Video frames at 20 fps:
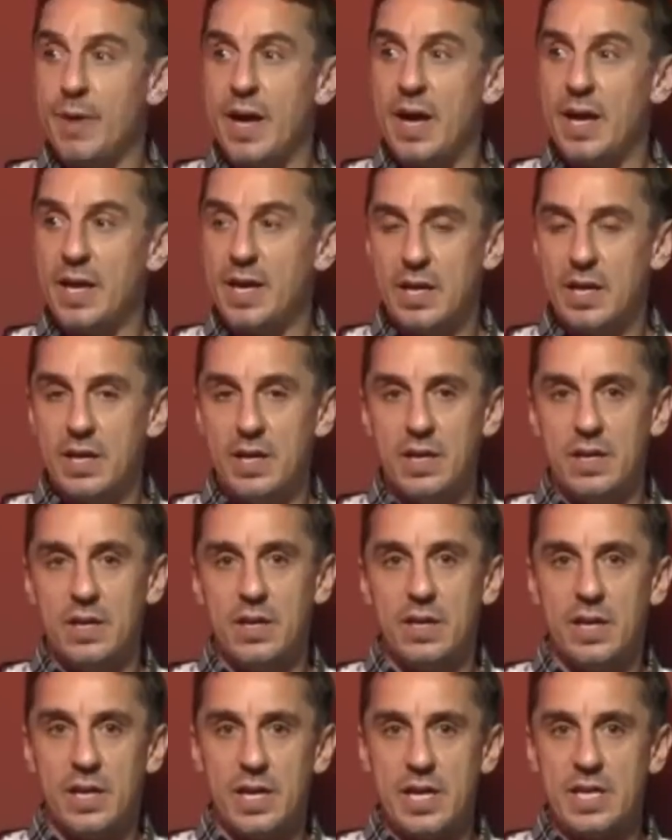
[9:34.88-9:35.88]
back.
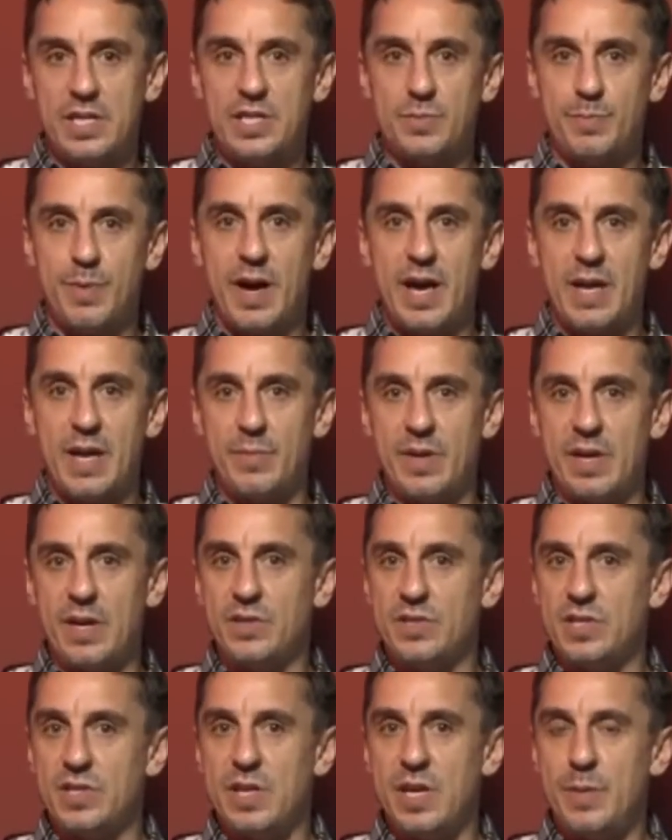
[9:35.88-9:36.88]
He inspired me
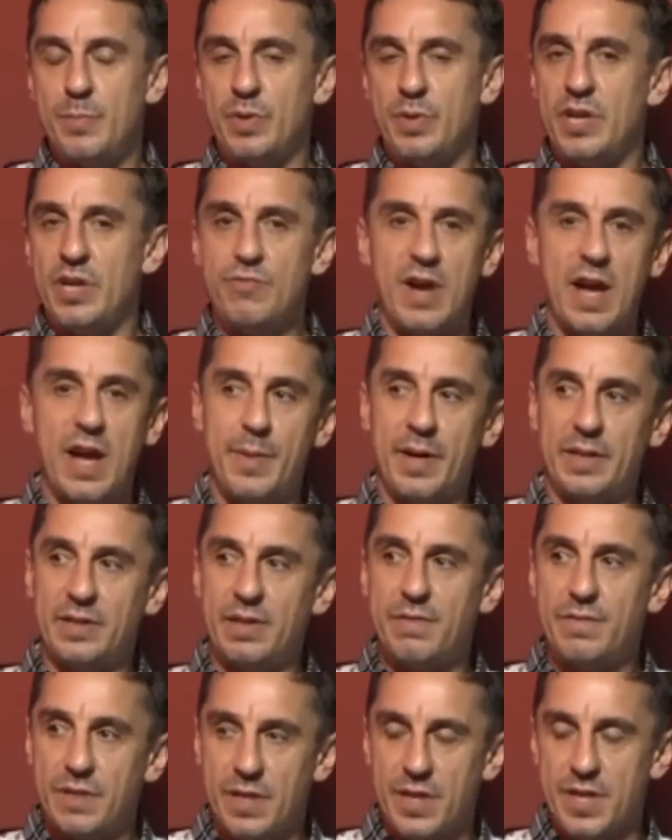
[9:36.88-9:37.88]
because he played right back
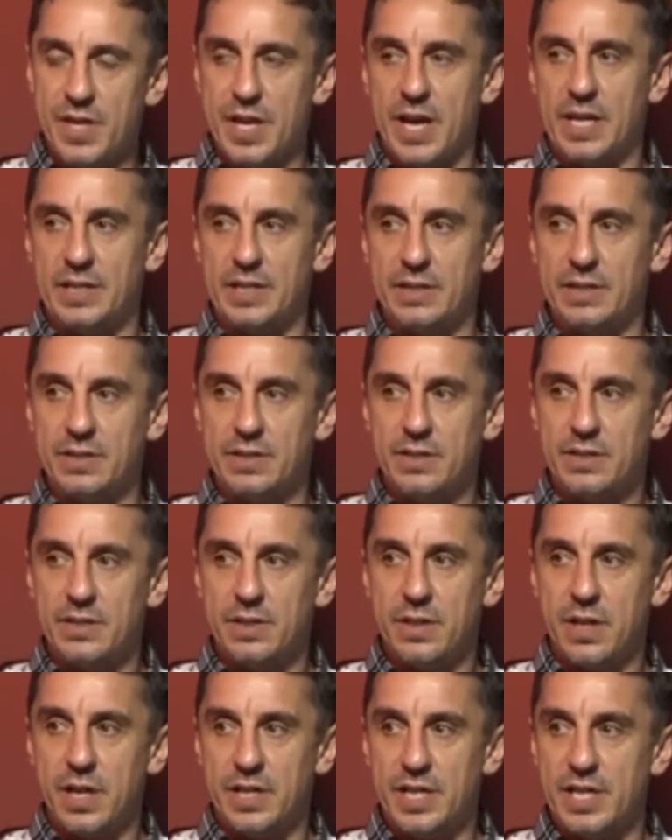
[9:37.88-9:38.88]
differently than I did,
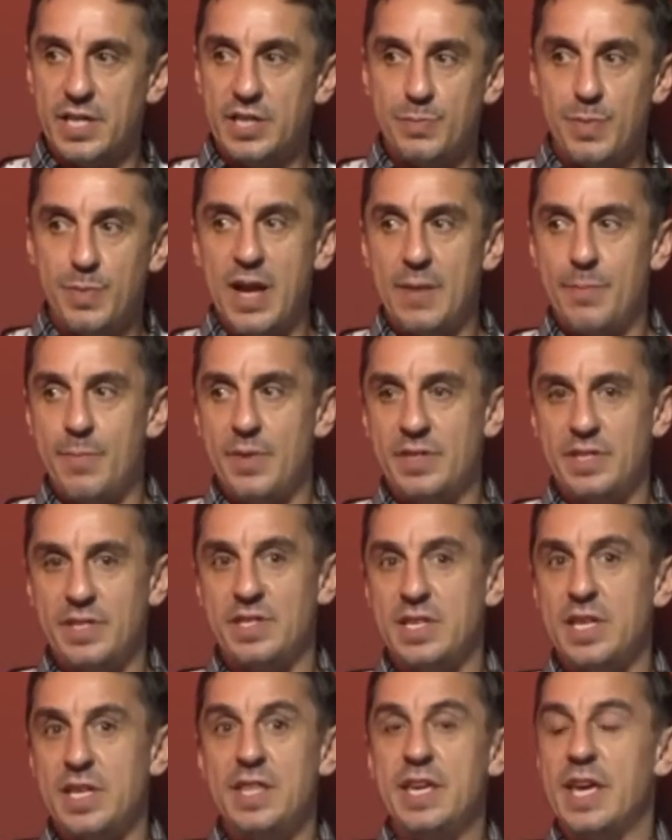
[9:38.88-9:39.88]
and he inspired me to
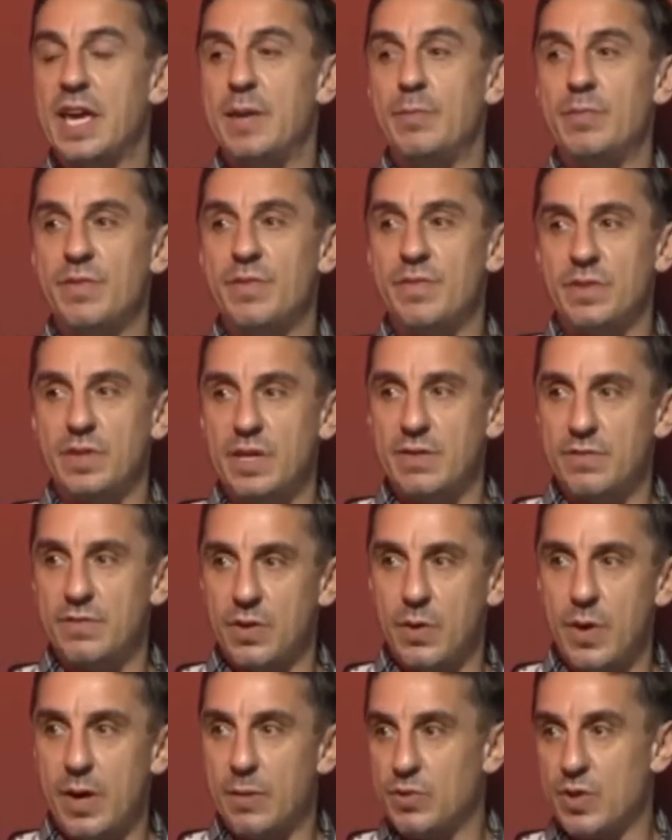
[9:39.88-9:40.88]
see the game differently. Even
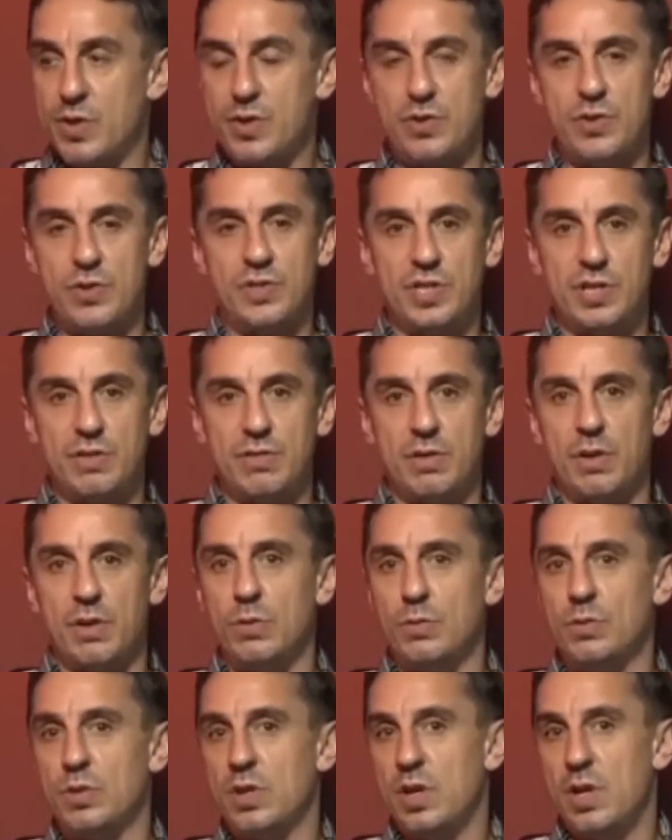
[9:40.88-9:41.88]
though I was a
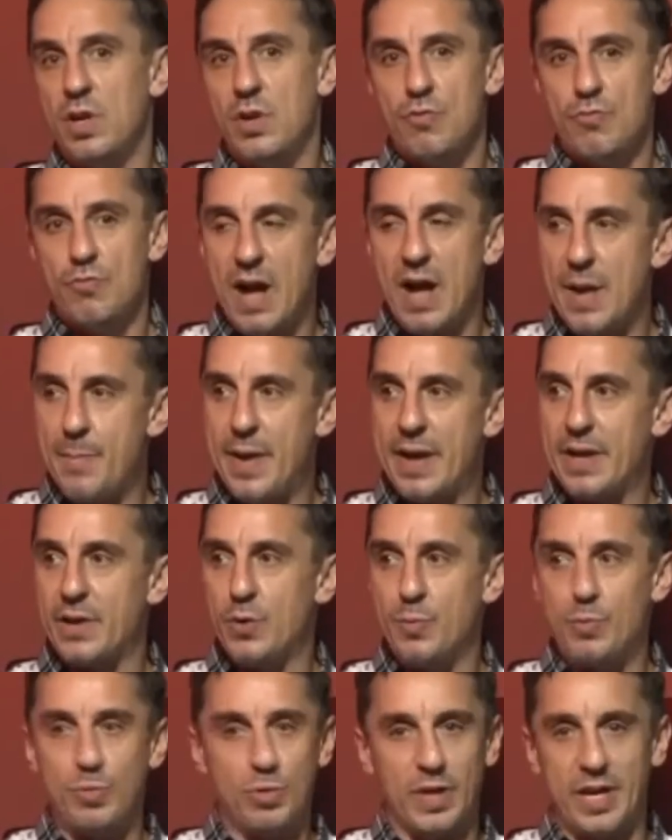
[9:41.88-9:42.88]
30-year-old right back
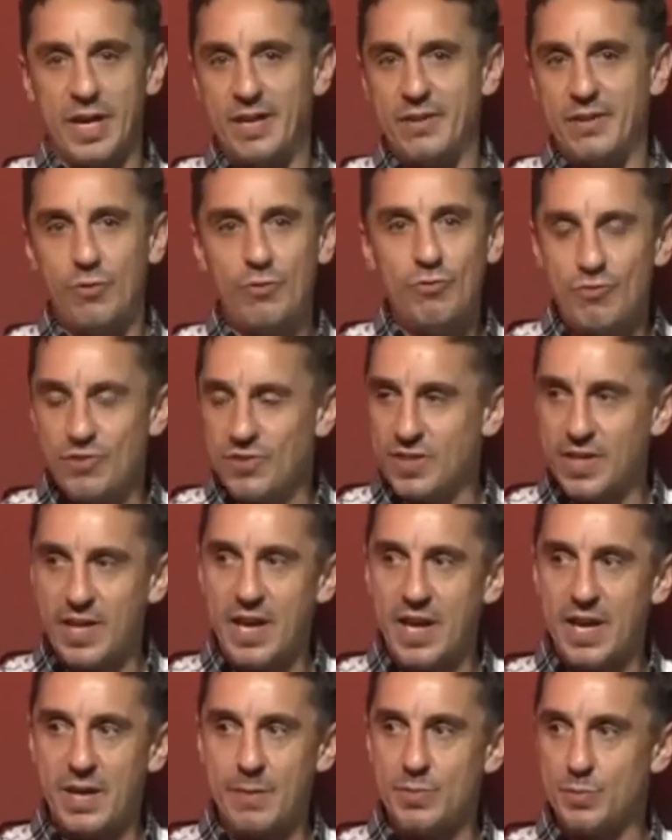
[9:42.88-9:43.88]
who'd played hundreds of
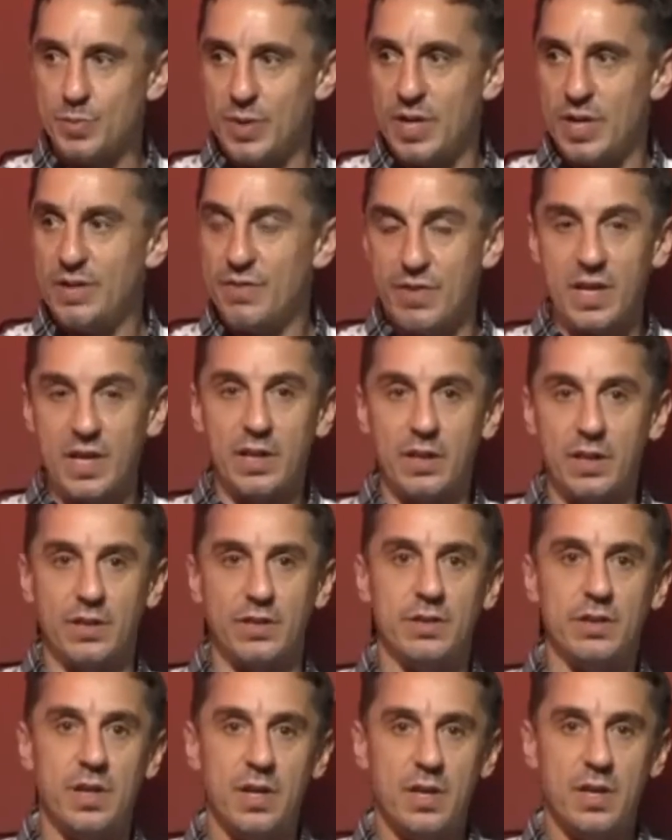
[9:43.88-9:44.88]
games, played for
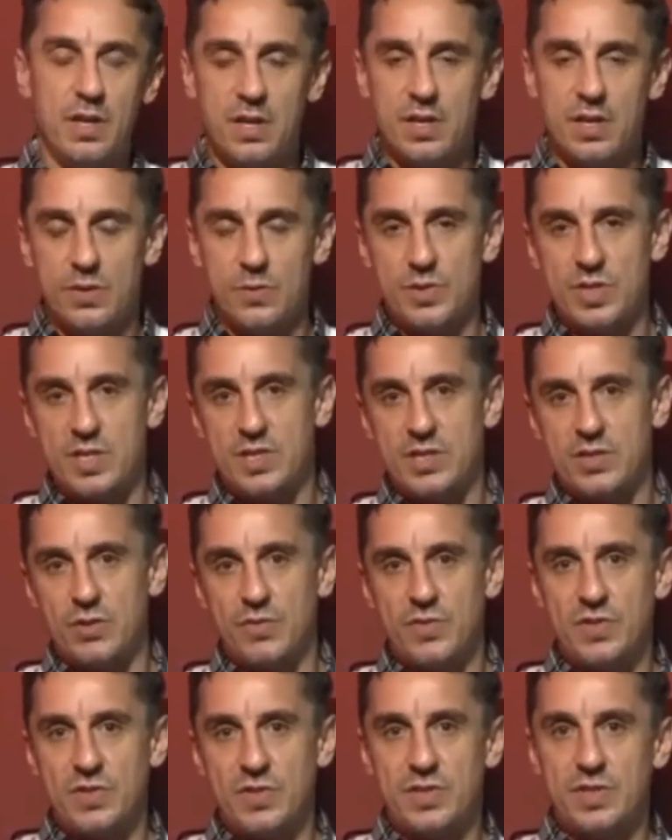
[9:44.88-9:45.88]
England, there's this
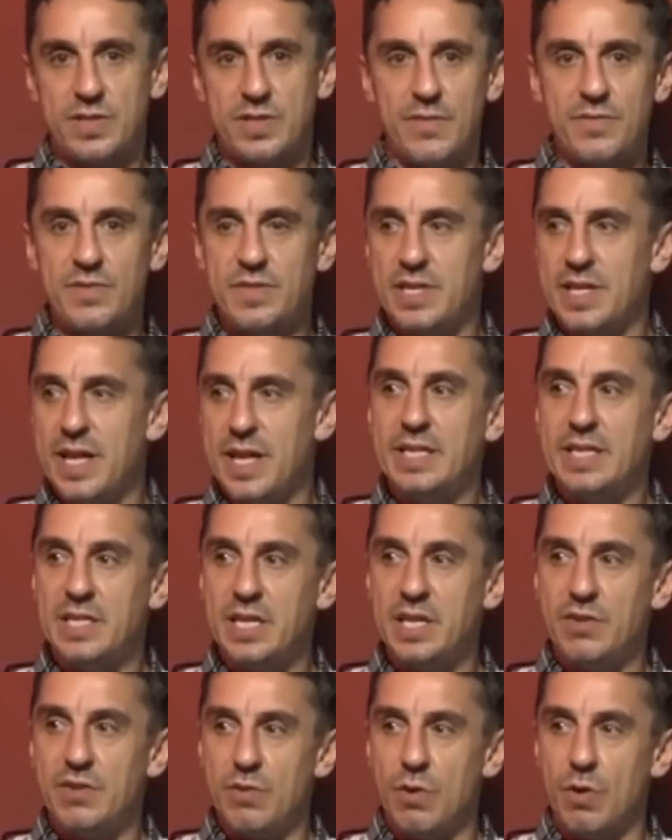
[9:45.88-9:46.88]
sort of 17,
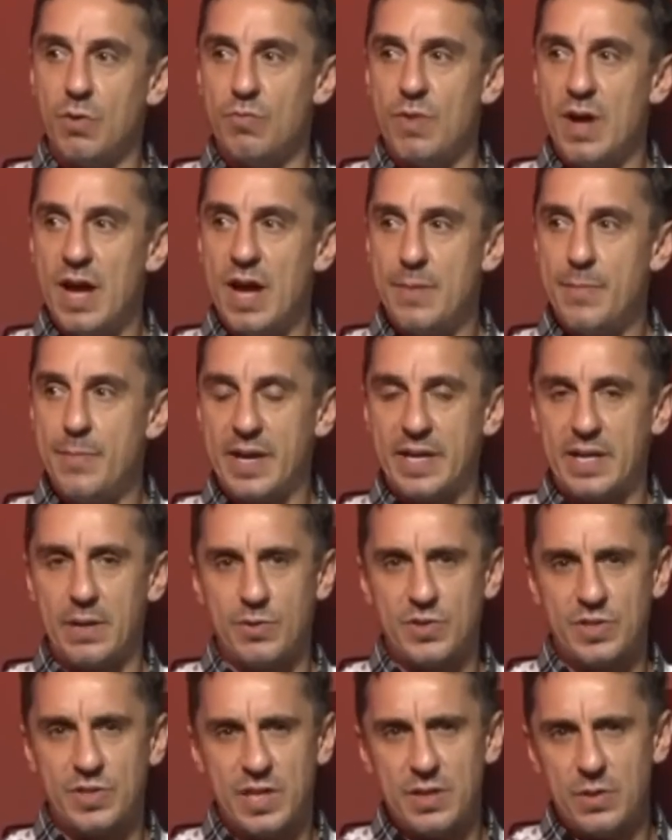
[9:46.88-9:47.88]
18-year-old right back, and I
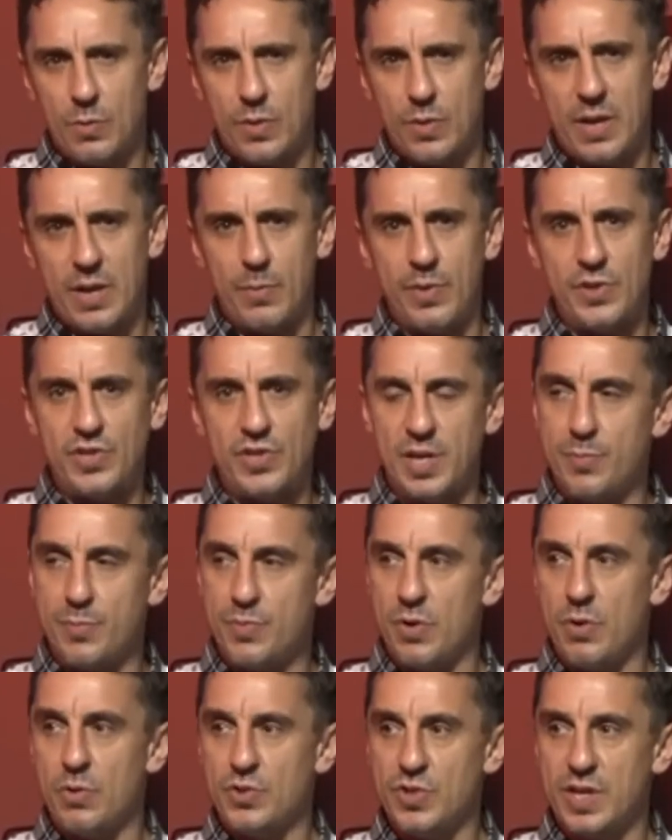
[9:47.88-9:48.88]
was seeing the way in which he
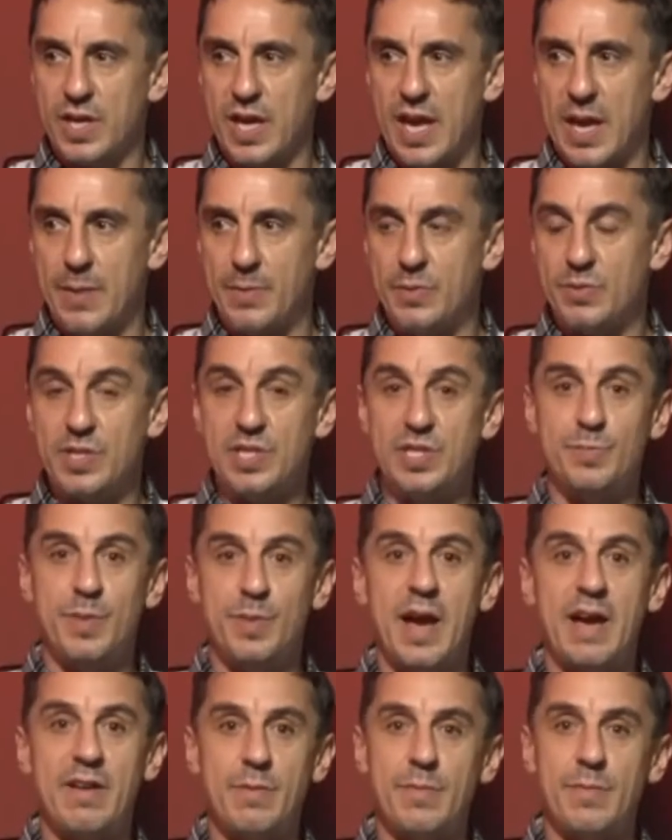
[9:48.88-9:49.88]
approached the game, and it was
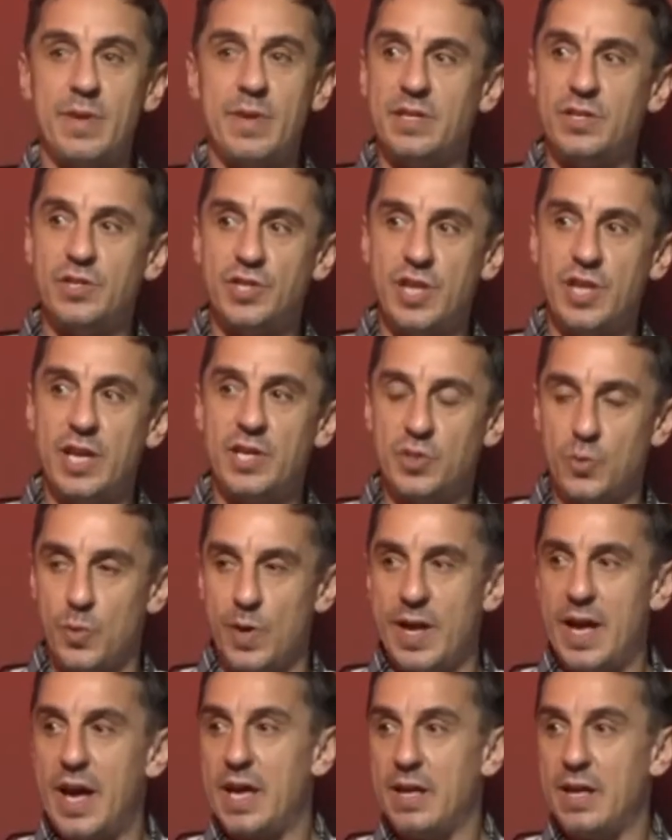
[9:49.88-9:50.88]
inspiring me to change the
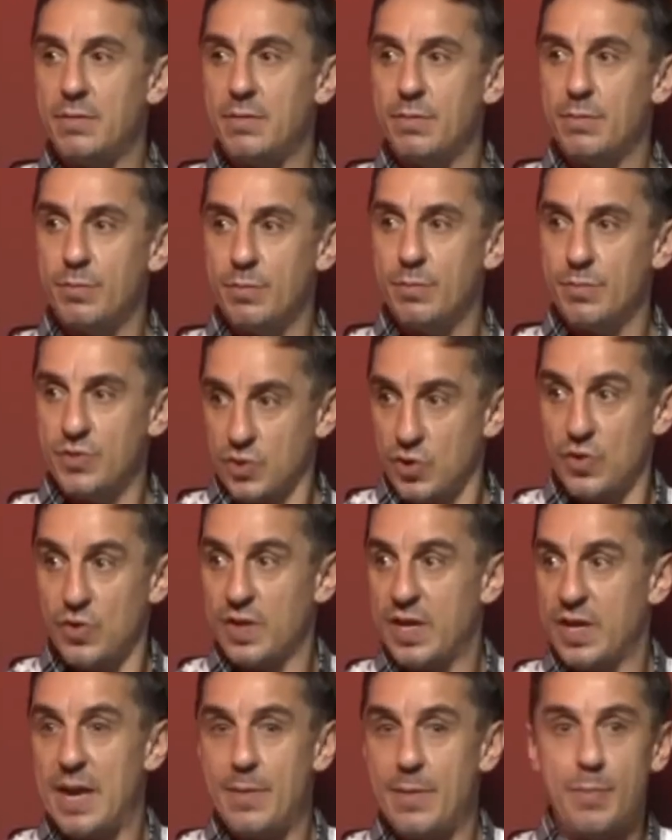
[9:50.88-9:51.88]
way I saw
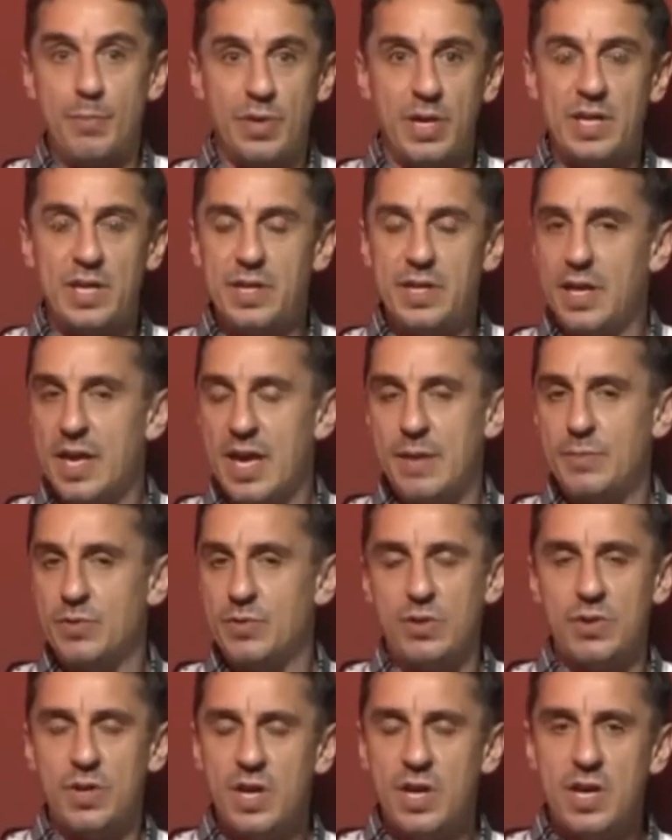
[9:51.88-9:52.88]
the game and played the game.
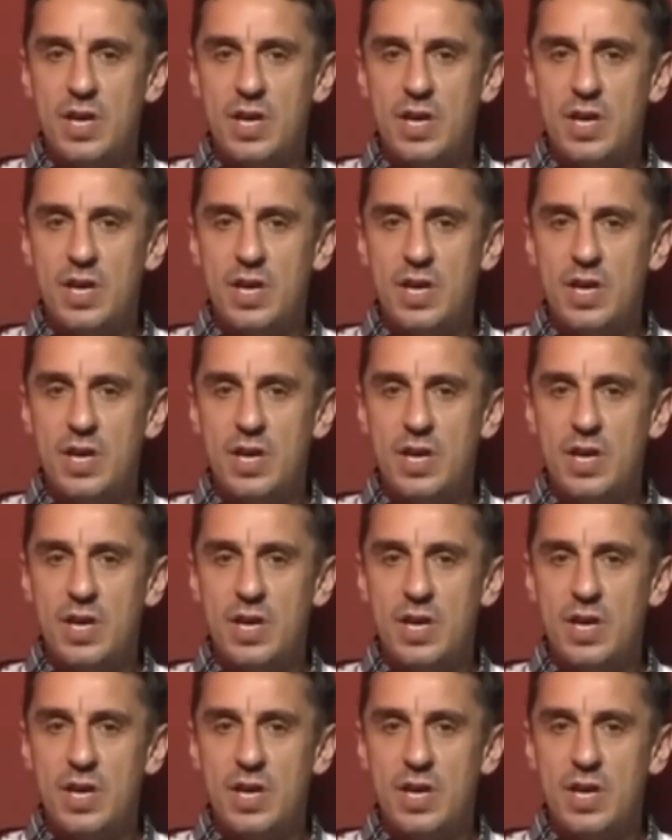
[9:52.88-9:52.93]
So